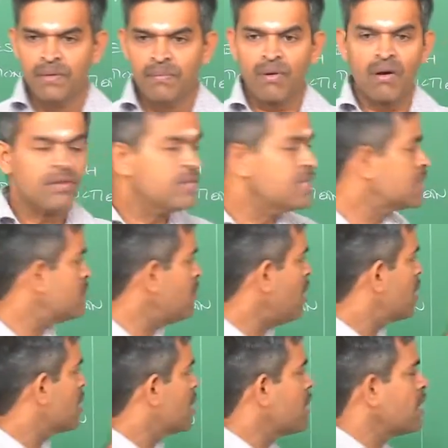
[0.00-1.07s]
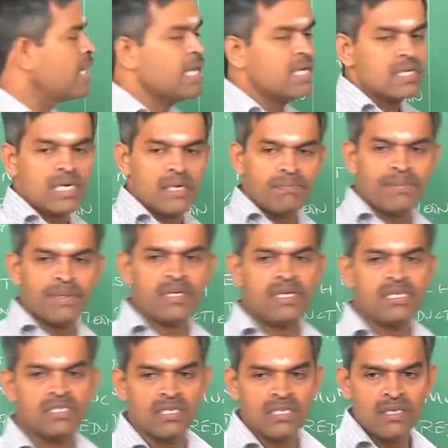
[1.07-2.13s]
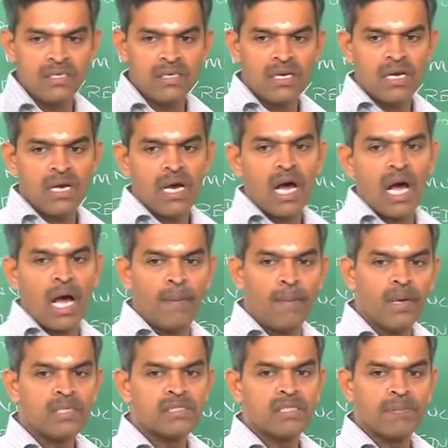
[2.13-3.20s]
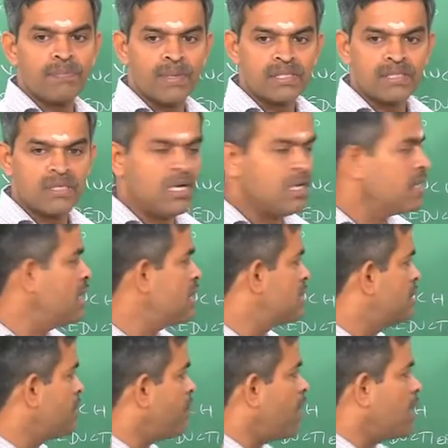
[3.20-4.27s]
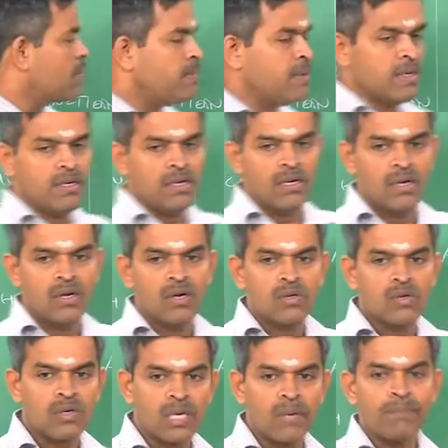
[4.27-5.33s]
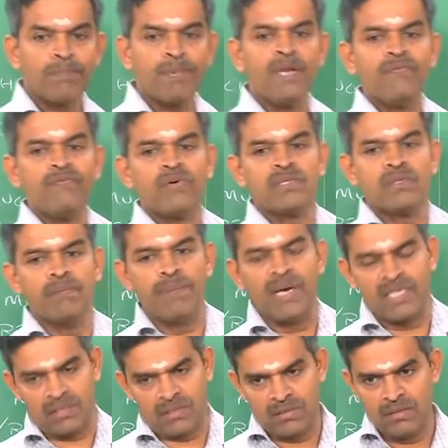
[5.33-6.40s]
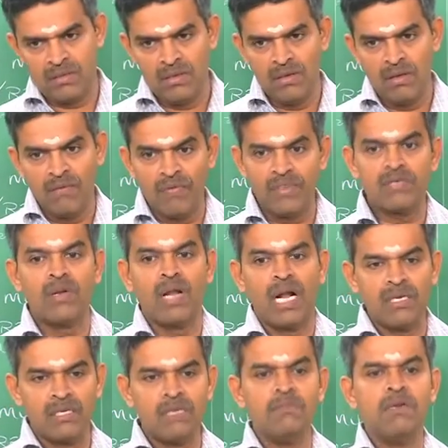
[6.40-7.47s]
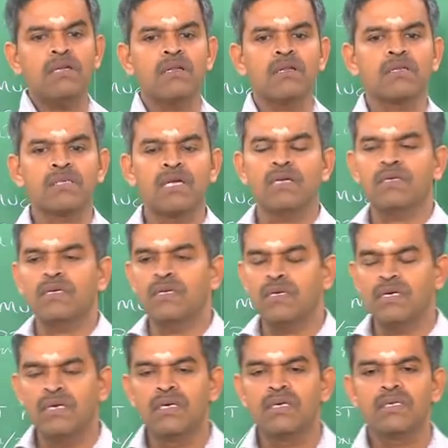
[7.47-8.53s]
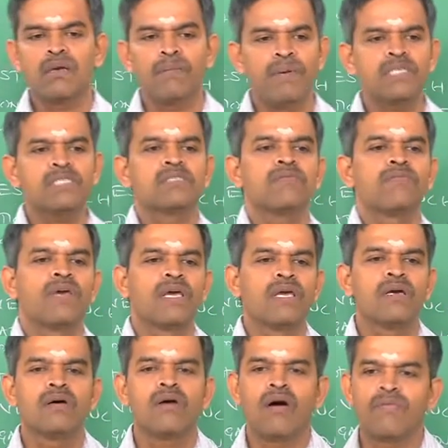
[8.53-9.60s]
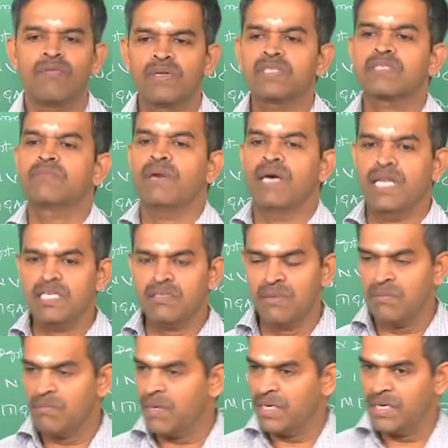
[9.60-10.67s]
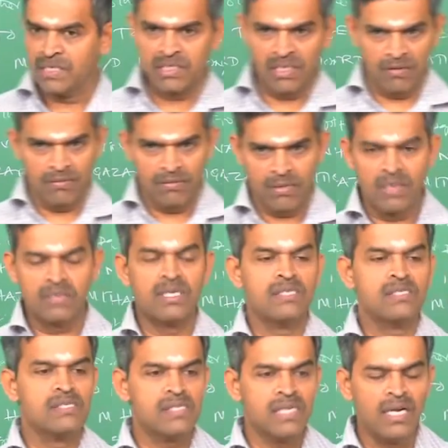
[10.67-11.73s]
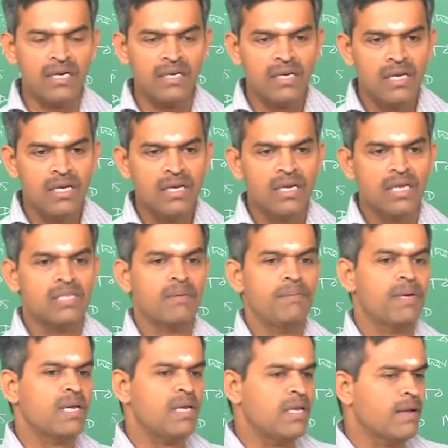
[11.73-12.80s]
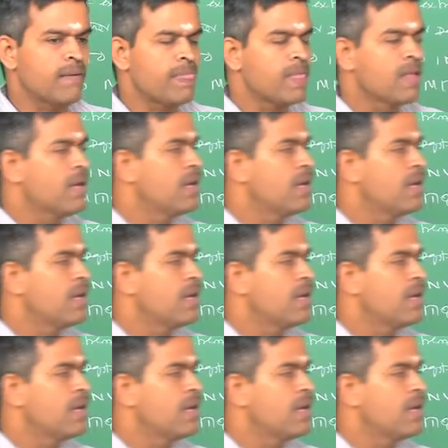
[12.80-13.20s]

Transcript: because this will create competition amongst the personnel in each department to compete for the best, which will ultimately result in a best way of risk management by itself. Because as I said in the beginning,